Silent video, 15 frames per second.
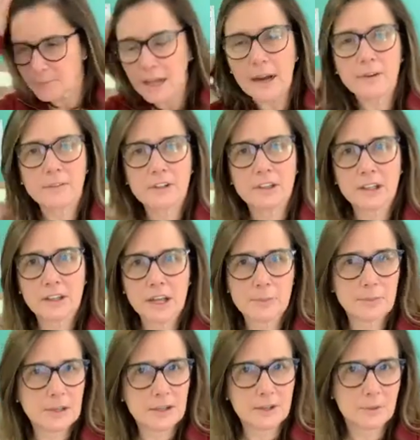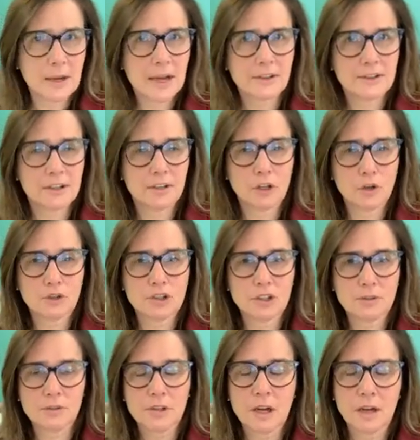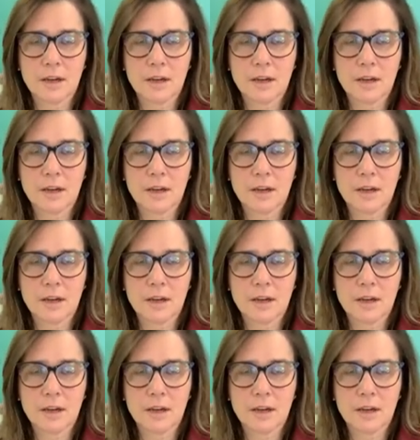I really like beeswax in lotion